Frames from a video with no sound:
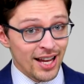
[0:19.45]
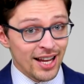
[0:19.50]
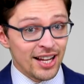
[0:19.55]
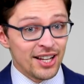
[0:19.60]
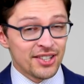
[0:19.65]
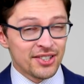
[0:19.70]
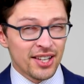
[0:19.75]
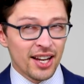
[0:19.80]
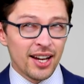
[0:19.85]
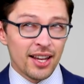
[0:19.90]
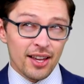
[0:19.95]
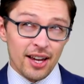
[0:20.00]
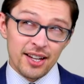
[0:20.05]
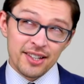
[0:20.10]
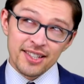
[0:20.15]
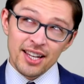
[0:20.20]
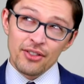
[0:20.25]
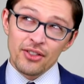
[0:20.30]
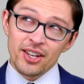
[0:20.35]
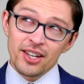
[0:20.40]
He, say,
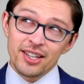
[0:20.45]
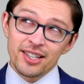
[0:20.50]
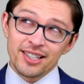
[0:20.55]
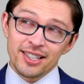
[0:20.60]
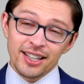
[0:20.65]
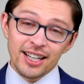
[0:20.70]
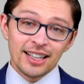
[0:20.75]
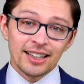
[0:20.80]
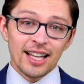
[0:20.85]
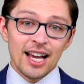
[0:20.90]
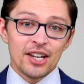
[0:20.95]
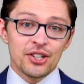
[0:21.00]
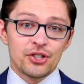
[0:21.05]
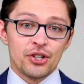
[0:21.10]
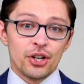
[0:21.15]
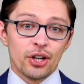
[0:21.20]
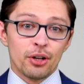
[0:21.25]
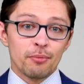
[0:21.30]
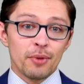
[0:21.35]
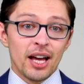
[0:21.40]
he said this late
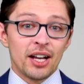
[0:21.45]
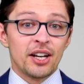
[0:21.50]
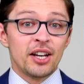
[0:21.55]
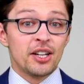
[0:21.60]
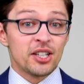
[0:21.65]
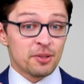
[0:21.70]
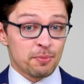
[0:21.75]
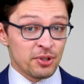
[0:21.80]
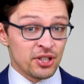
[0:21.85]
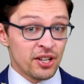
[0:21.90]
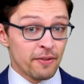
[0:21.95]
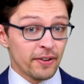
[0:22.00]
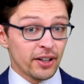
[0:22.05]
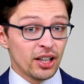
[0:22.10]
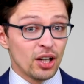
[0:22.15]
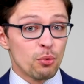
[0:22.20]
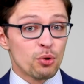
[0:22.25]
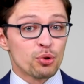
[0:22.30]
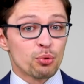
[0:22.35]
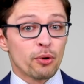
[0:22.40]
last year, and he
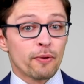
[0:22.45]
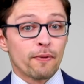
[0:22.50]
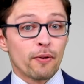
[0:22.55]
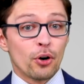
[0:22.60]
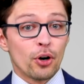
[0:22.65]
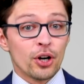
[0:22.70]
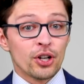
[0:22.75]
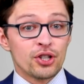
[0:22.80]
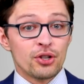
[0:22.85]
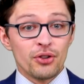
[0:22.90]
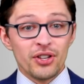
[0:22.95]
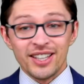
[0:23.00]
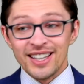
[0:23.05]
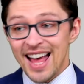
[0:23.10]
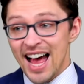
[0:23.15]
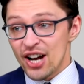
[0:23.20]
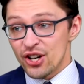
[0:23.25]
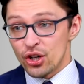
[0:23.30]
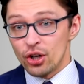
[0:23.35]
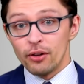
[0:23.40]
specifically was referring to the
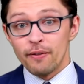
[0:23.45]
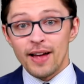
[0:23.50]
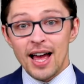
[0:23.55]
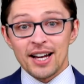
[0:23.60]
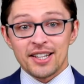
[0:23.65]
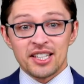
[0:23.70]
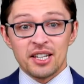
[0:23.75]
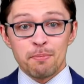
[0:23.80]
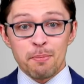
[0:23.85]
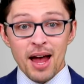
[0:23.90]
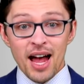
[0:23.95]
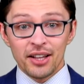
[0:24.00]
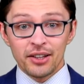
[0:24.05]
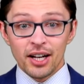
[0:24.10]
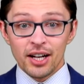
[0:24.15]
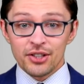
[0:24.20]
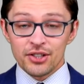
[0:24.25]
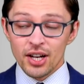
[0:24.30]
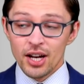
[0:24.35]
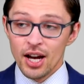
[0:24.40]
national vaccine
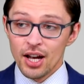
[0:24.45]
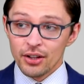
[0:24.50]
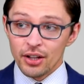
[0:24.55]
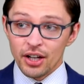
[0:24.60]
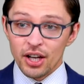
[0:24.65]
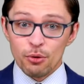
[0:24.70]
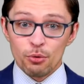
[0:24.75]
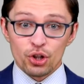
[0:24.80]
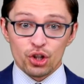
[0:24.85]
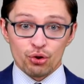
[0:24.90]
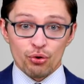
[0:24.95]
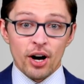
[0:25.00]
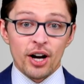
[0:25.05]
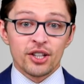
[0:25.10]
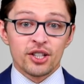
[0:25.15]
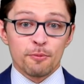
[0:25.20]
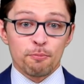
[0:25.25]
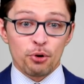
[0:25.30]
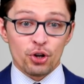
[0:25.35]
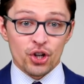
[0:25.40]
mandates that he was
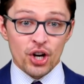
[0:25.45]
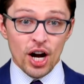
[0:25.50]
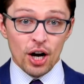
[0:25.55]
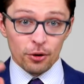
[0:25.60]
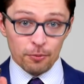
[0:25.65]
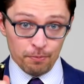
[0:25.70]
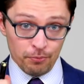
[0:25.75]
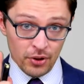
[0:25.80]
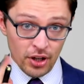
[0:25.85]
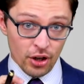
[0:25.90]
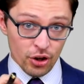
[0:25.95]
trying to push out.